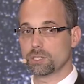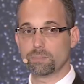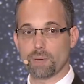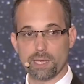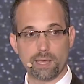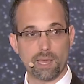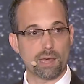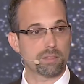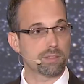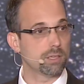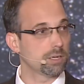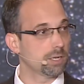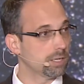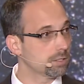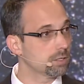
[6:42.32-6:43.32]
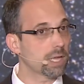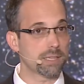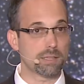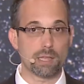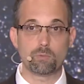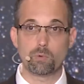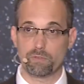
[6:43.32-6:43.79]
by Kathy O'Neill,
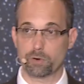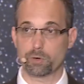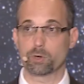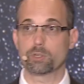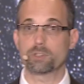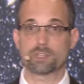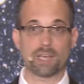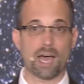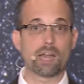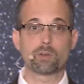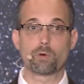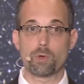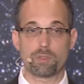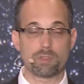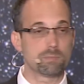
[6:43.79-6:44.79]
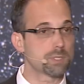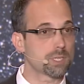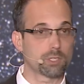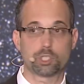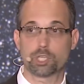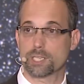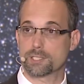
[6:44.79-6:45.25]
and we've heard that algorithms
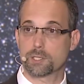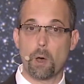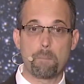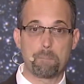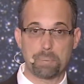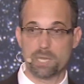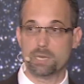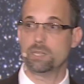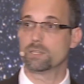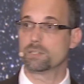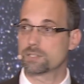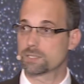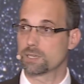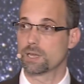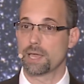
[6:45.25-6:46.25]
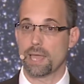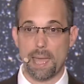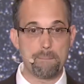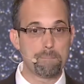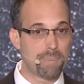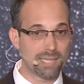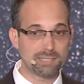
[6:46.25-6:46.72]
are just opinions
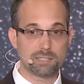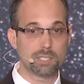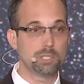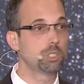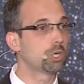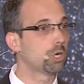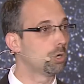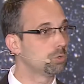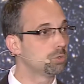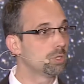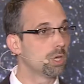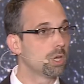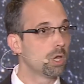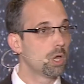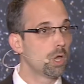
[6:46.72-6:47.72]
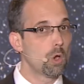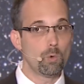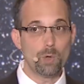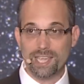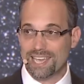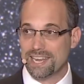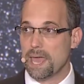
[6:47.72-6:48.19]
embedded in code,
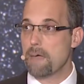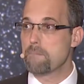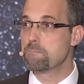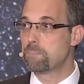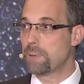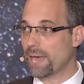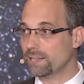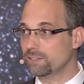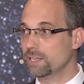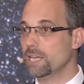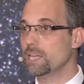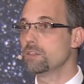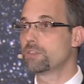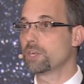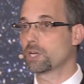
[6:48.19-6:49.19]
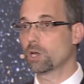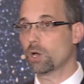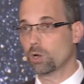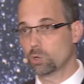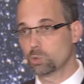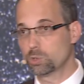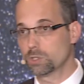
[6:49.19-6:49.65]
we can embed in the
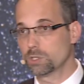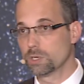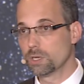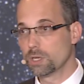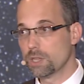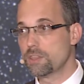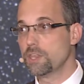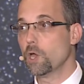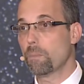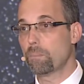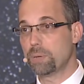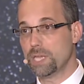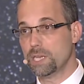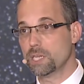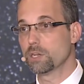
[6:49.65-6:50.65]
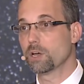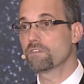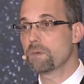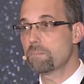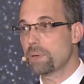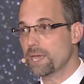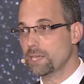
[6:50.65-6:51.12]
code the opinion of
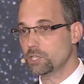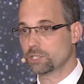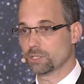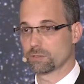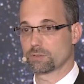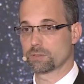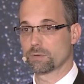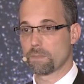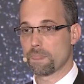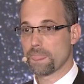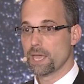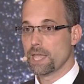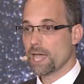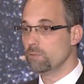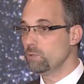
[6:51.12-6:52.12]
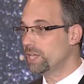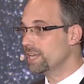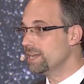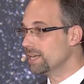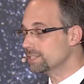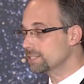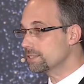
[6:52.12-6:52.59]
the patient. And we
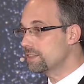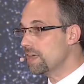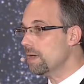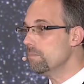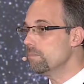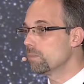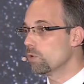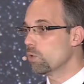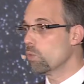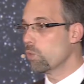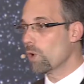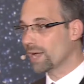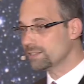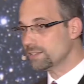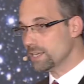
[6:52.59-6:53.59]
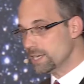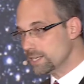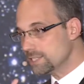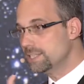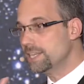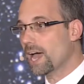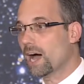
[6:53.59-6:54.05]
can ask them what
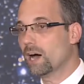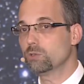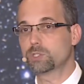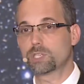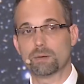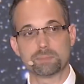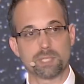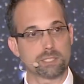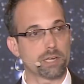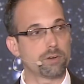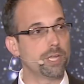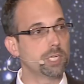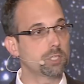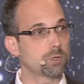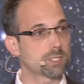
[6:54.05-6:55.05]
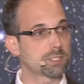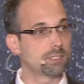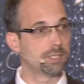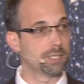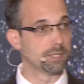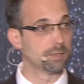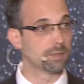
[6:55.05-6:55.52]
is the outcome that they're
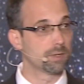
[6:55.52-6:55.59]
interested in.